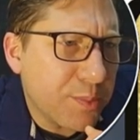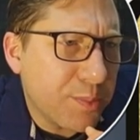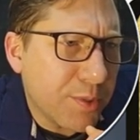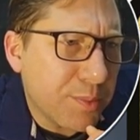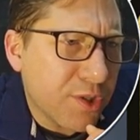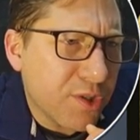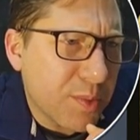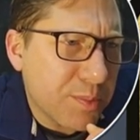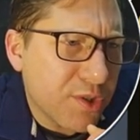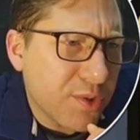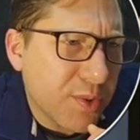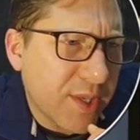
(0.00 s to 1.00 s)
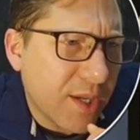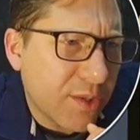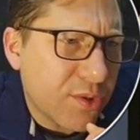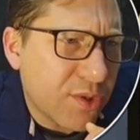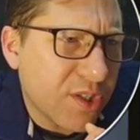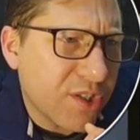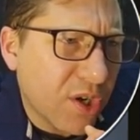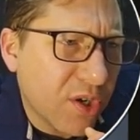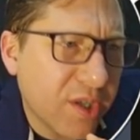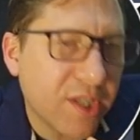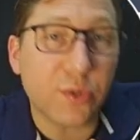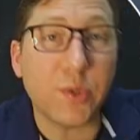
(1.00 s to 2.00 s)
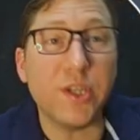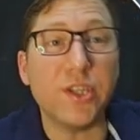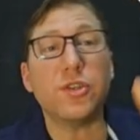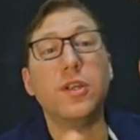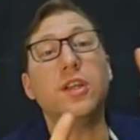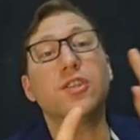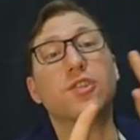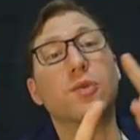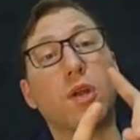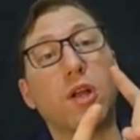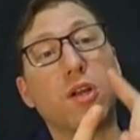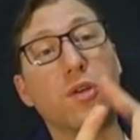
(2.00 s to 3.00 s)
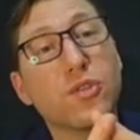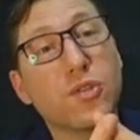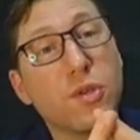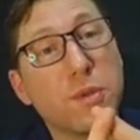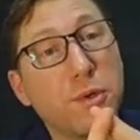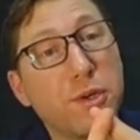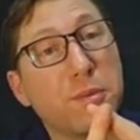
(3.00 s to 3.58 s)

put a +1/+1 counter on target creature. So Rocco is going to put a